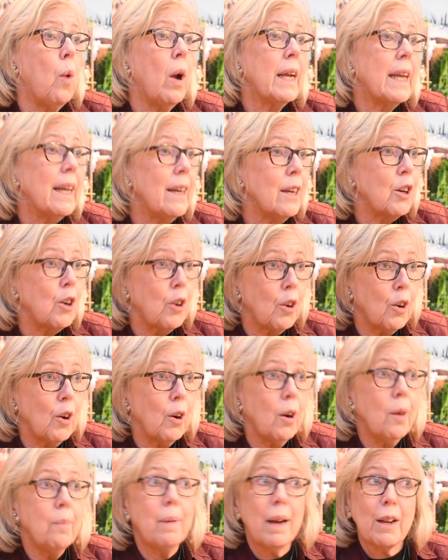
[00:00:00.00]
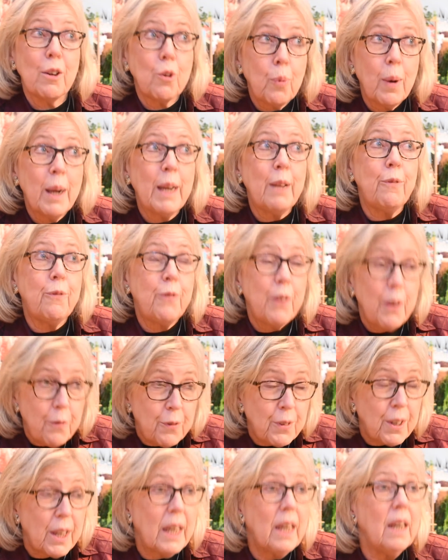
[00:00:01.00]
what can occur by
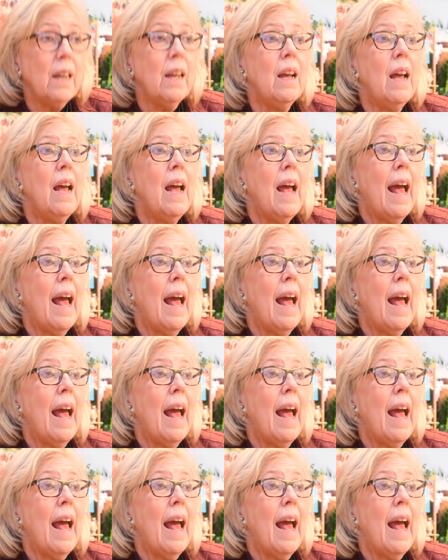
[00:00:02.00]
2050,